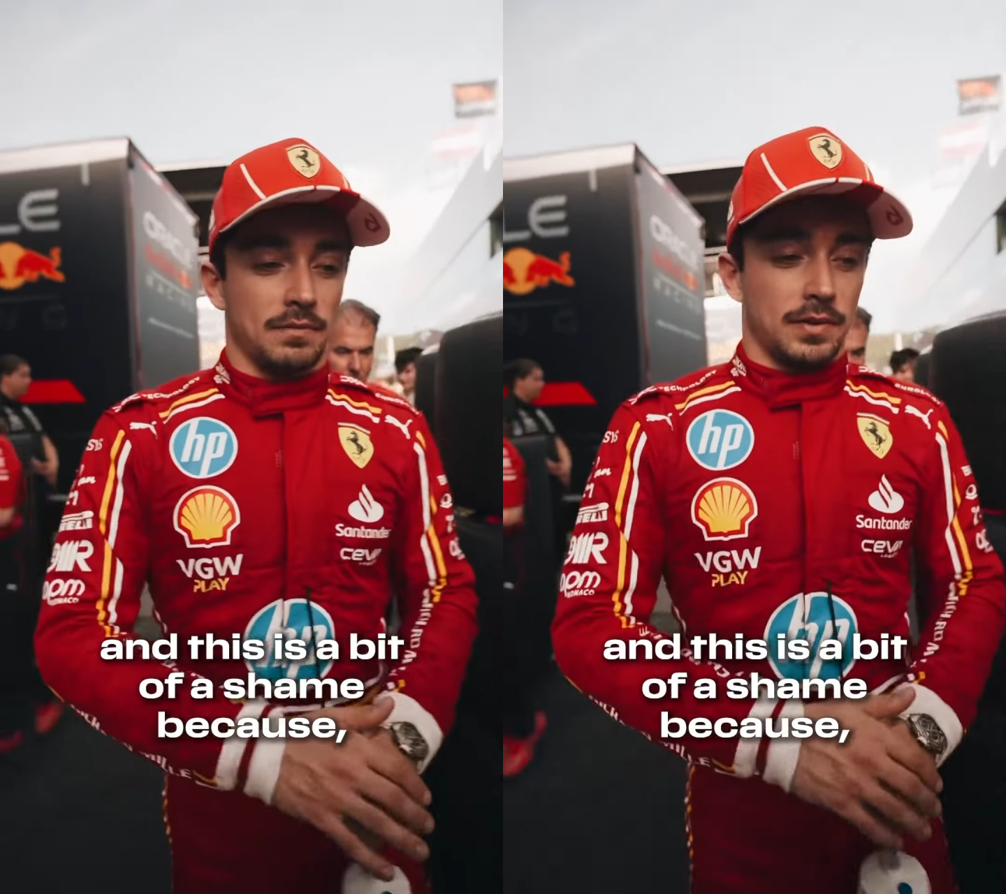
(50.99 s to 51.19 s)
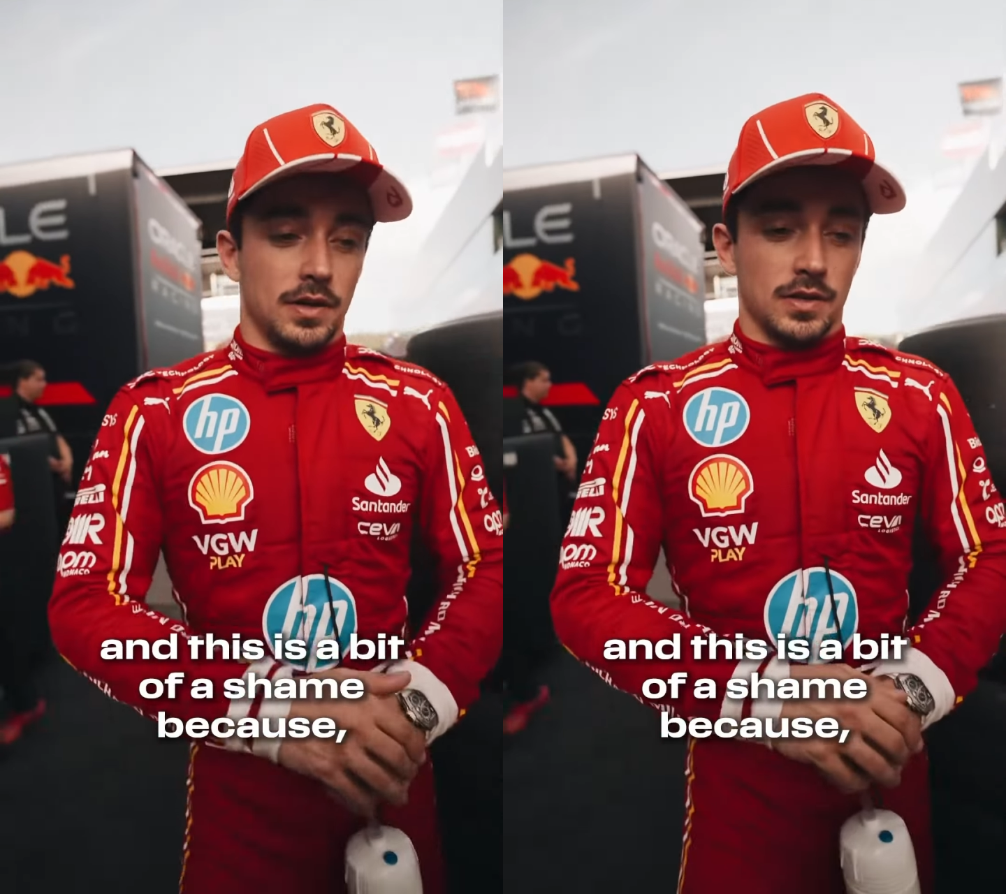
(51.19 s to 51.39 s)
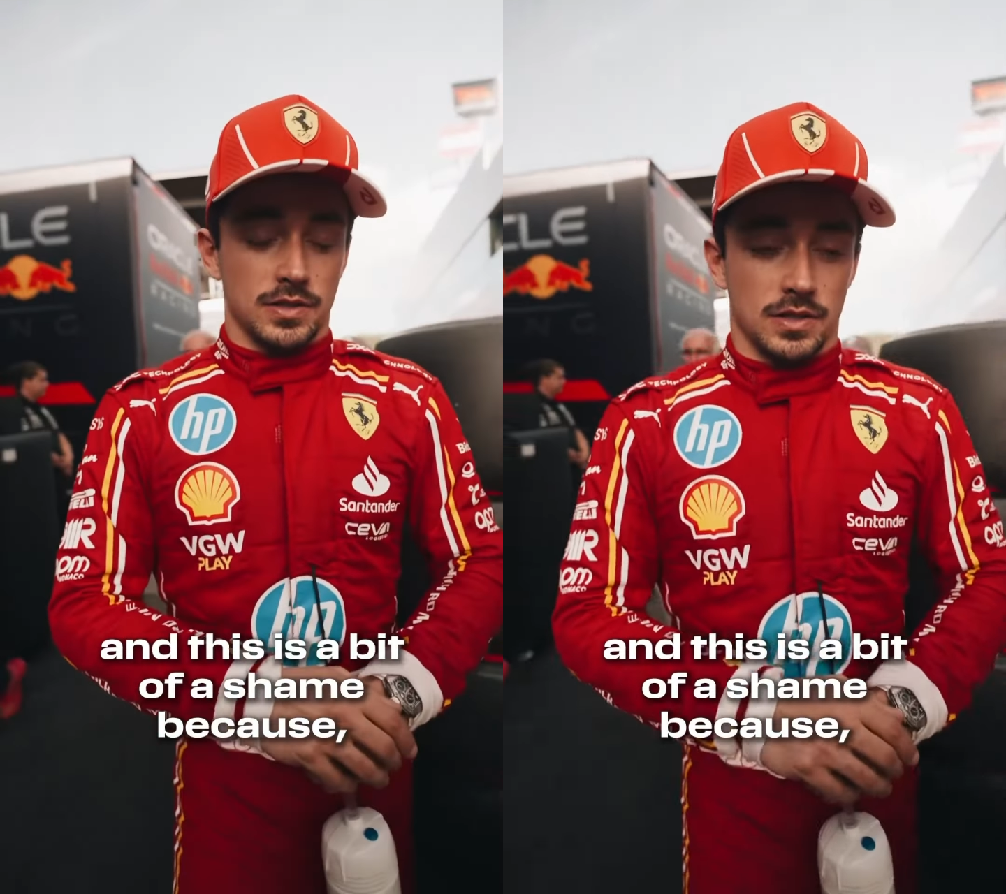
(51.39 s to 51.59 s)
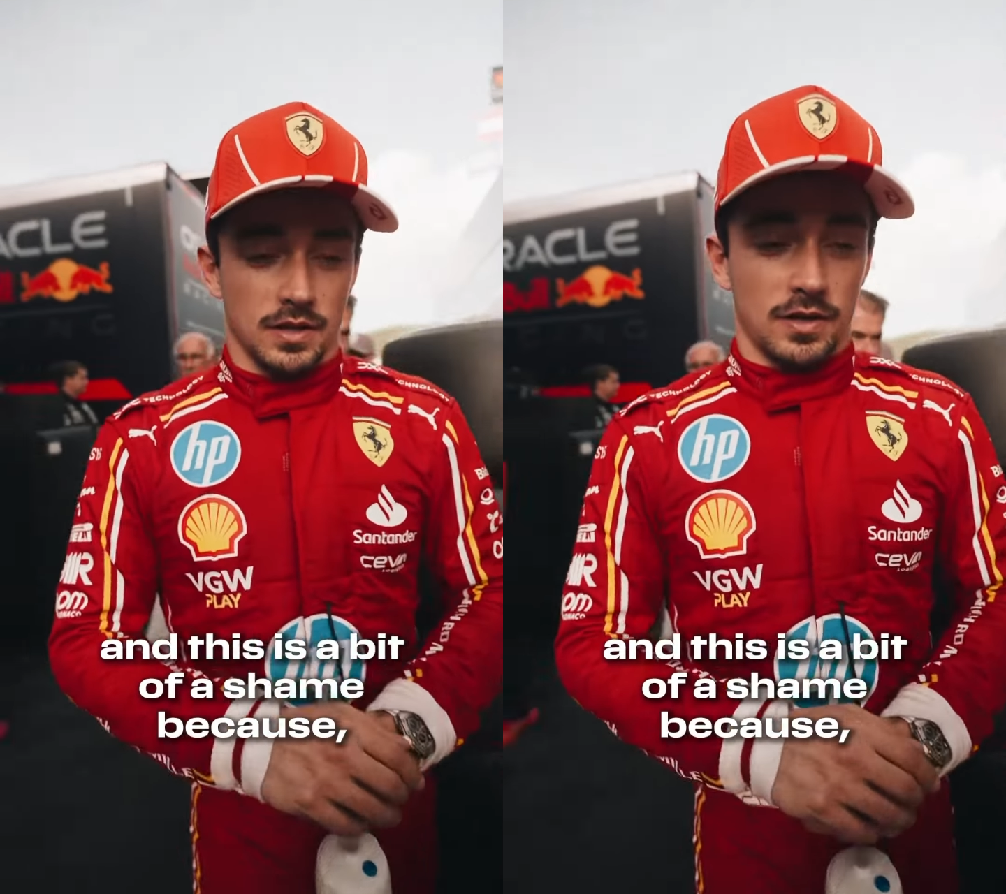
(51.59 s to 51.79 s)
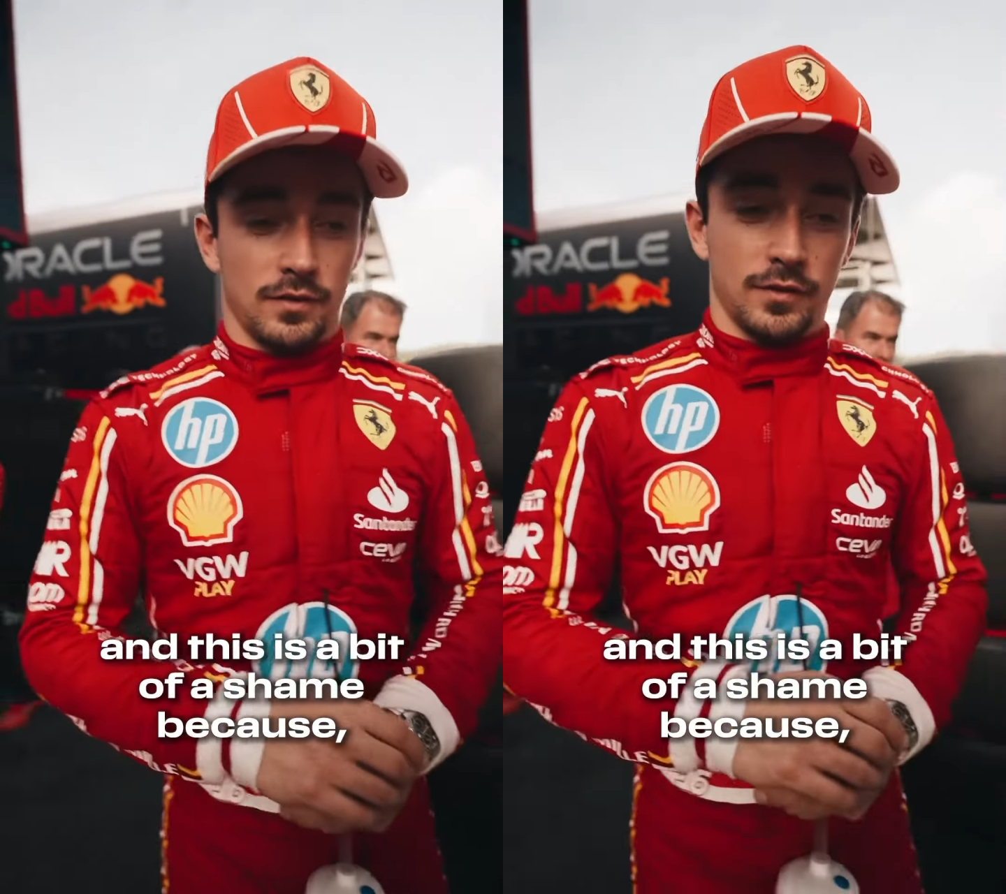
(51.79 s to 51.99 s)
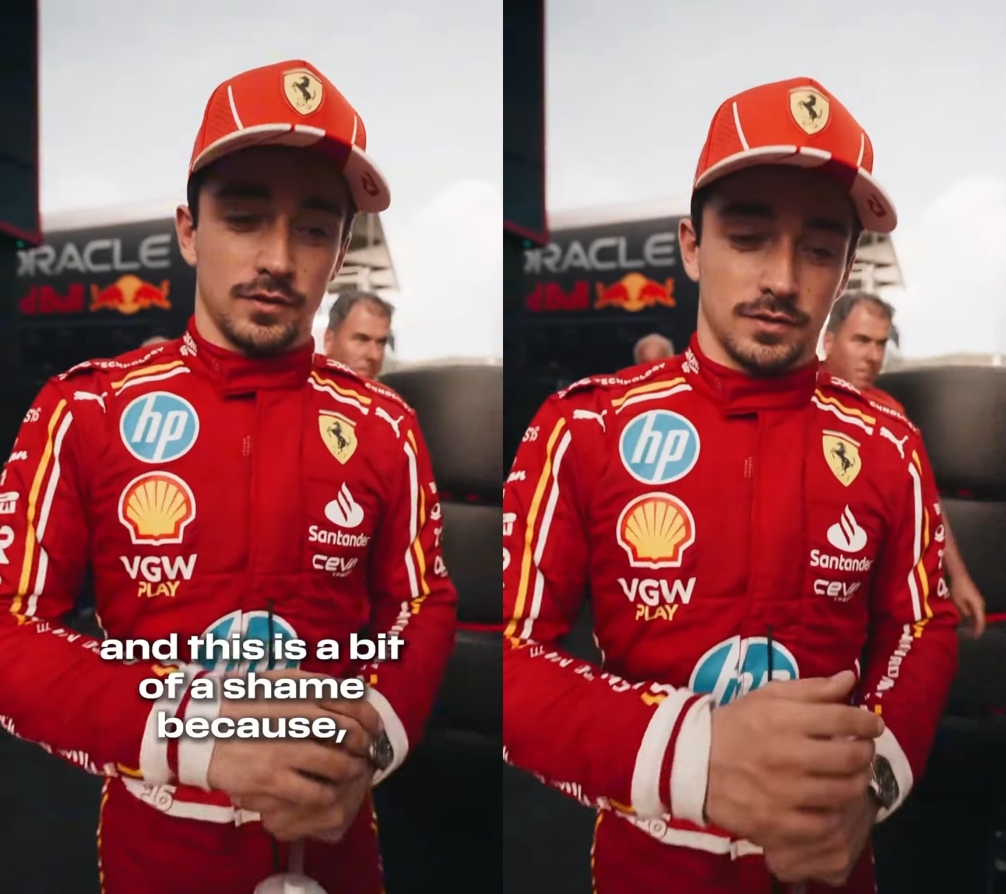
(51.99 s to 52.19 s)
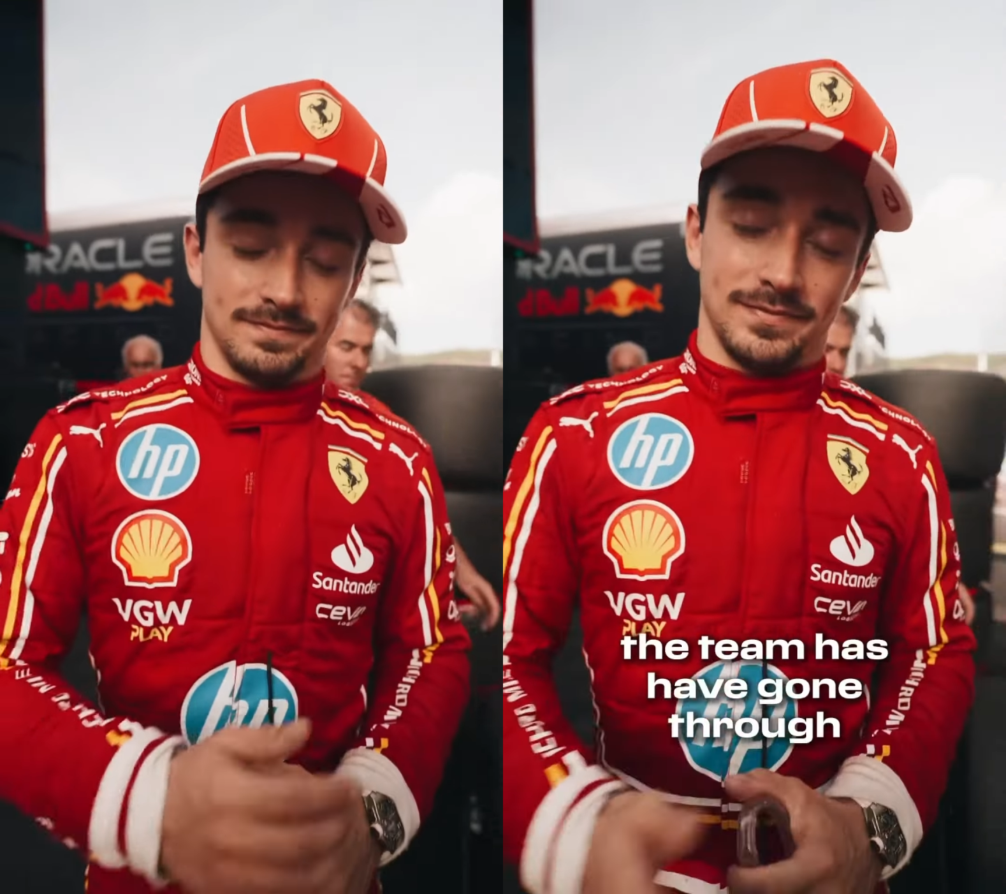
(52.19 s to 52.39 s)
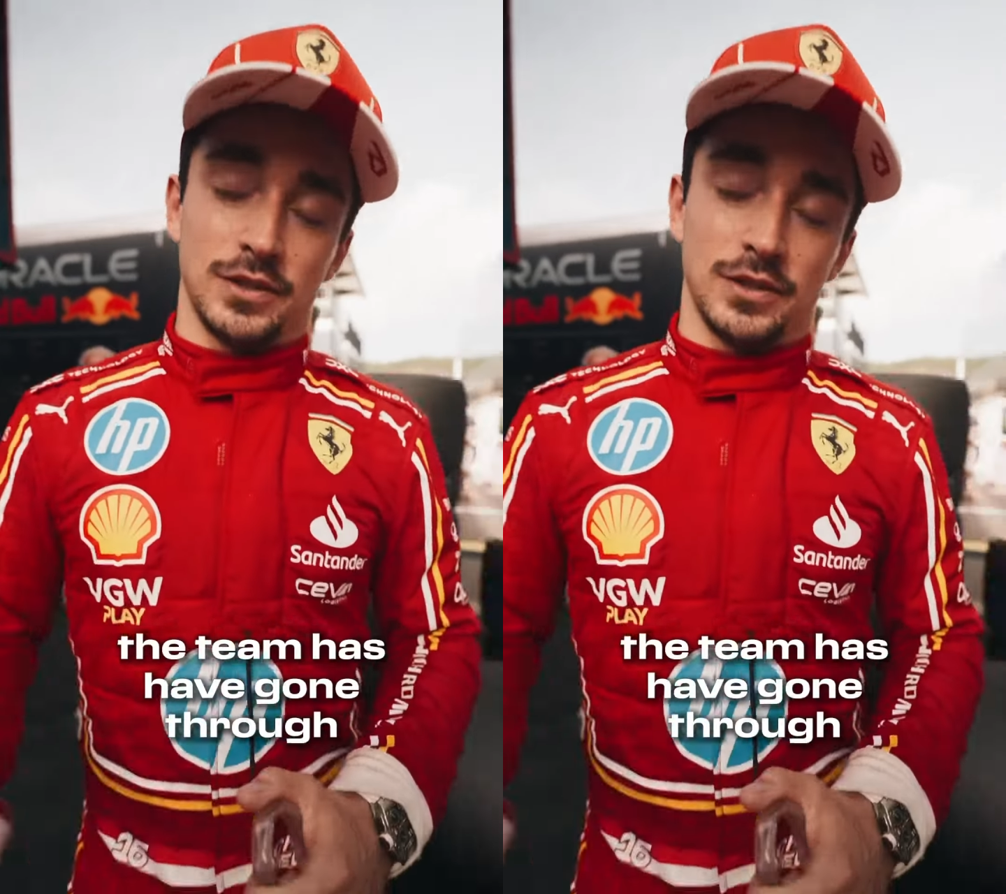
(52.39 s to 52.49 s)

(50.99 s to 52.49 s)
because the